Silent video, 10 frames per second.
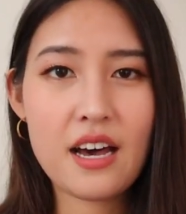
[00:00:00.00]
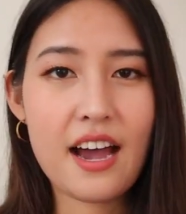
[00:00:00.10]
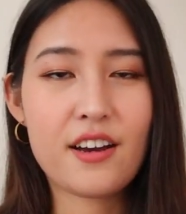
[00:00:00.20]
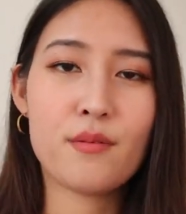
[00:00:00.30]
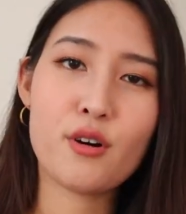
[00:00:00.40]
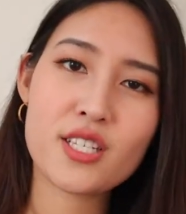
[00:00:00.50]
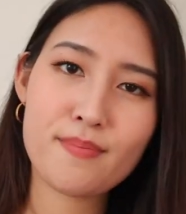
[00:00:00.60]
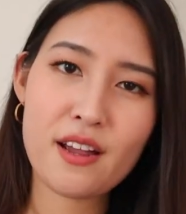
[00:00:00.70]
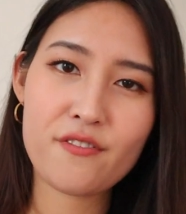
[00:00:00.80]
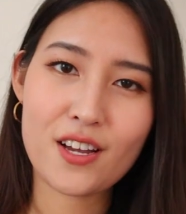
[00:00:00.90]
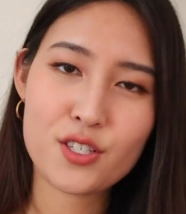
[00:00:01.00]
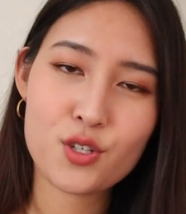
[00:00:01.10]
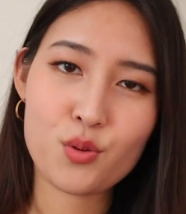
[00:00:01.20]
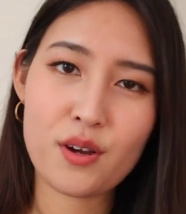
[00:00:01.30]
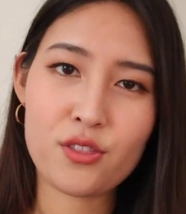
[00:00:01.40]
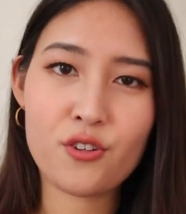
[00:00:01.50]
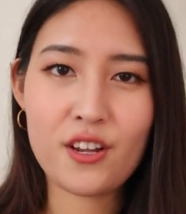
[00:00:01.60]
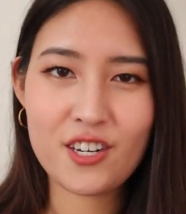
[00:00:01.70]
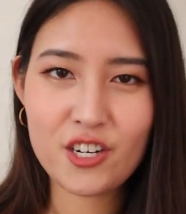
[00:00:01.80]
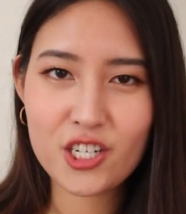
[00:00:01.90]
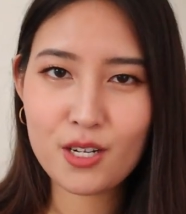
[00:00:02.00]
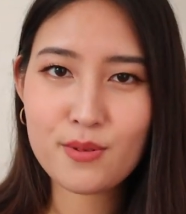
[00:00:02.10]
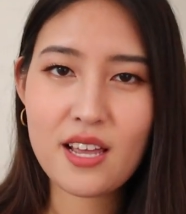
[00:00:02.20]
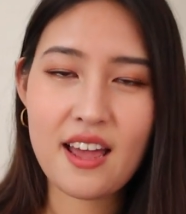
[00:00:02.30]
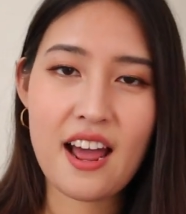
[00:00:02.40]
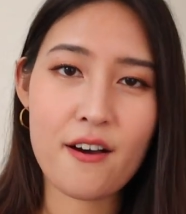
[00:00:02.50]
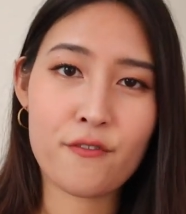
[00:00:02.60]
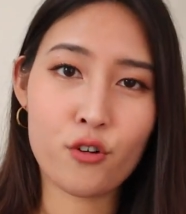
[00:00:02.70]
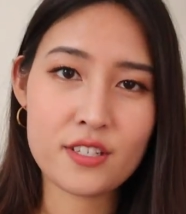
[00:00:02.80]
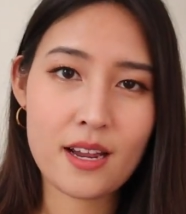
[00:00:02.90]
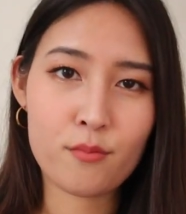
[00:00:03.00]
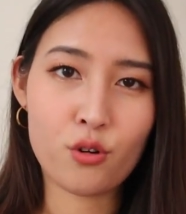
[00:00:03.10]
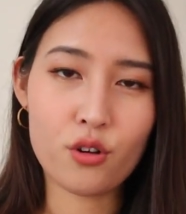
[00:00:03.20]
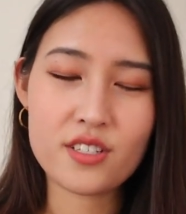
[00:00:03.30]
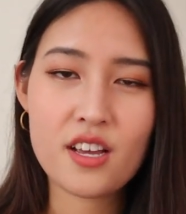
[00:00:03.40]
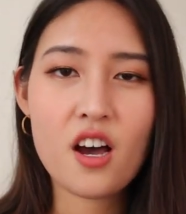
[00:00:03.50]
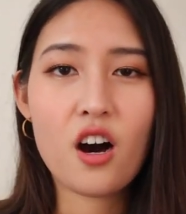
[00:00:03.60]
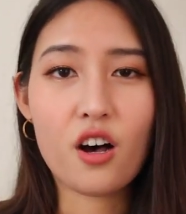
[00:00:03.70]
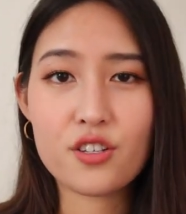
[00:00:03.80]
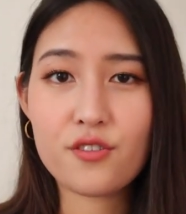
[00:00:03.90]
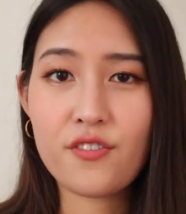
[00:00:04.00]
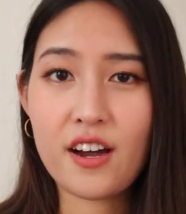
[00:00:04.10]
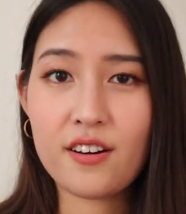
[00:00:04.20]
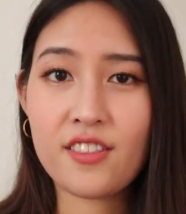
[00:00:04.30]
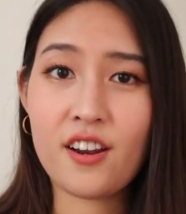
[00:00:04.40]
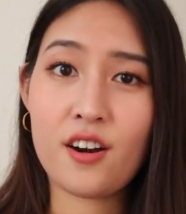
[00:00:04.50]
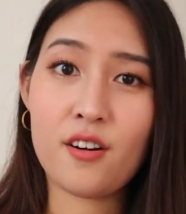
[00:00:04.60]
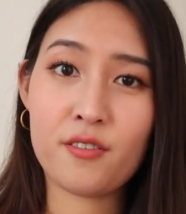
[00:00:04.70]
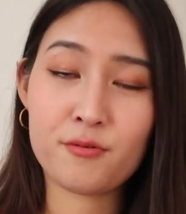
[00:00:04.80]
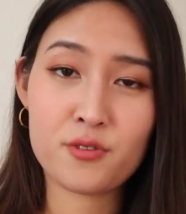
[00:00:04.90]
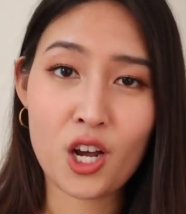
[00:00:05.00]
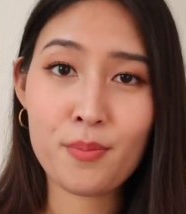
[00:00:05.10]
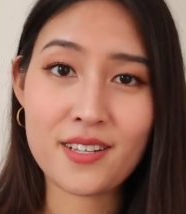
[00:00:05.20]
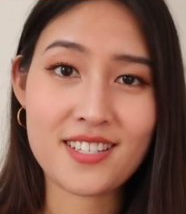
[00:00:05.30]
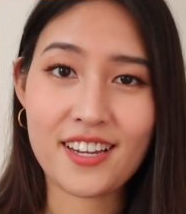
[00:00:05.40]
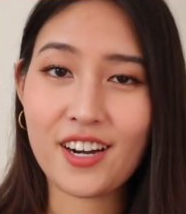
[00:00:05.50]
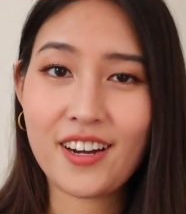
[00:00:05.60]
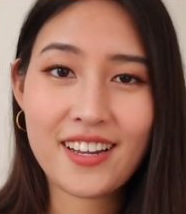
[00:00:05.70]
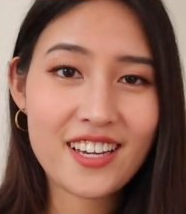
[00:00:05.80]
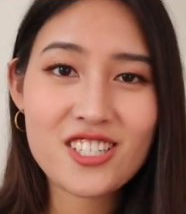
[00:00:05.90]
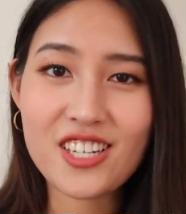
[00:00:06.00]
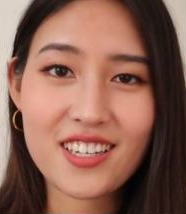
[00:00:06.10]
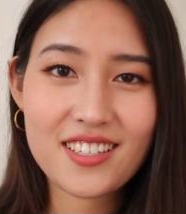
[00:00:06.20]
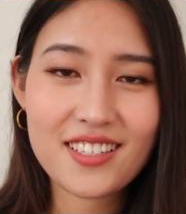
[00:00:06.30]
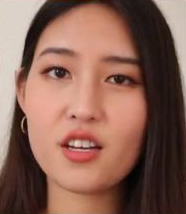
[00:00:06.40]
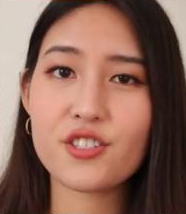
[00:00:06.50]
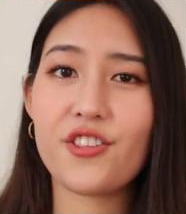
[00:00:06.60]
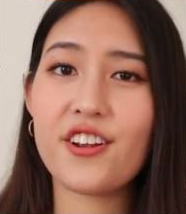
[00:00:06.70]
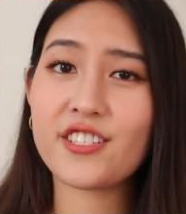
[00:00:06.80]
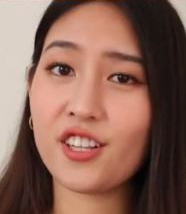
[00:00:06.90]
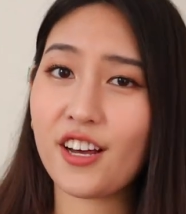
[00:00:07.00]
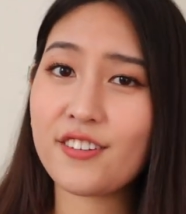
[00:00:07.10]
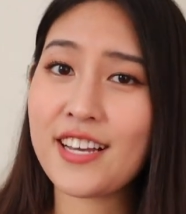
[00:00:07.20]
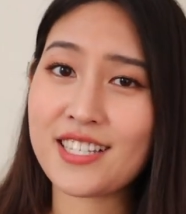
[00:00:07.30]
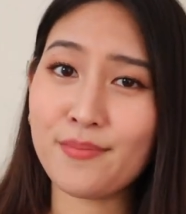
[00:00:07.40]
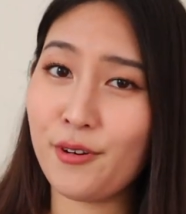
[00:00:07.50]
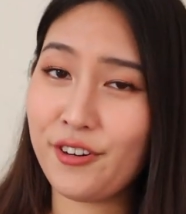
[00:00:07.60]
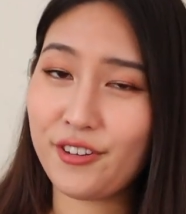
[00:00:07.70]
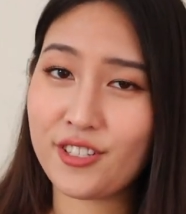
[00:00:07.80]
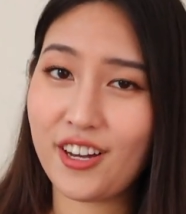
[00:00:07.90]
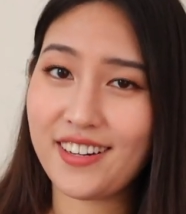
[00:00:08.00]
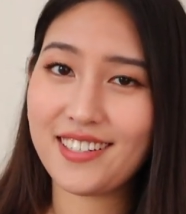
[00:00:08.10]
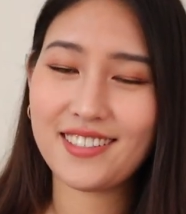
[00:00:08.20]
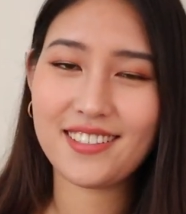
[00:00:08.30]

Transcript: I know most of my friends who went through internships and have full-time roles also found their job listing on Handshake. So there's a lot of testimonials on it.